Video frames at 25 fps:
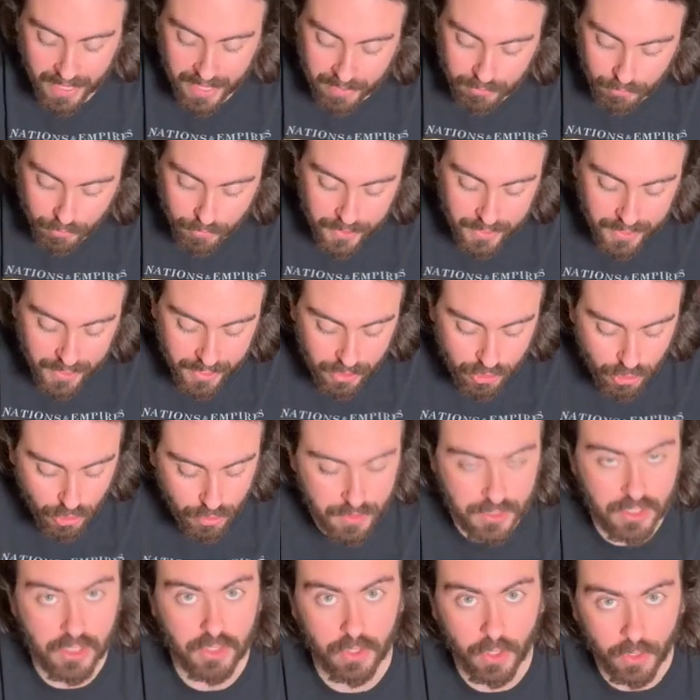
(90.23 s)
every nation
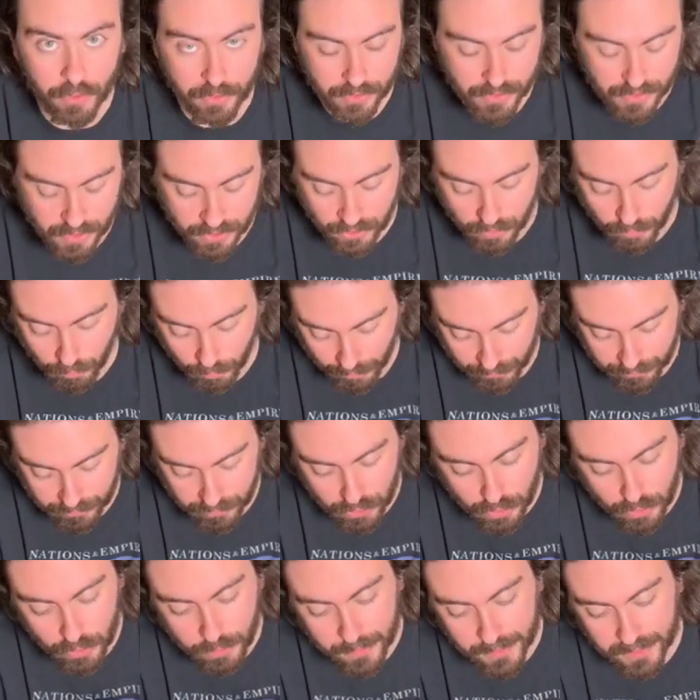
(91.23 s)
starts with
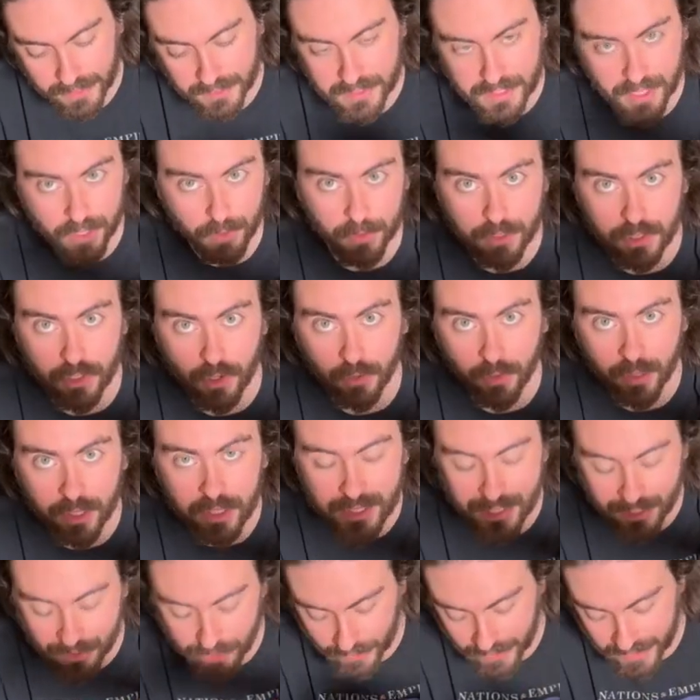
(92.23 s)
2 military
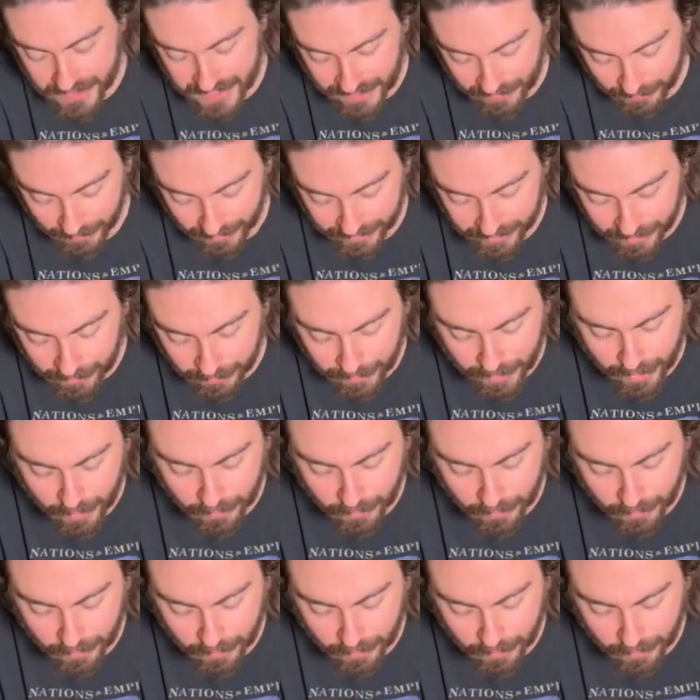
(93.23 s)
tokens, as you can see right here.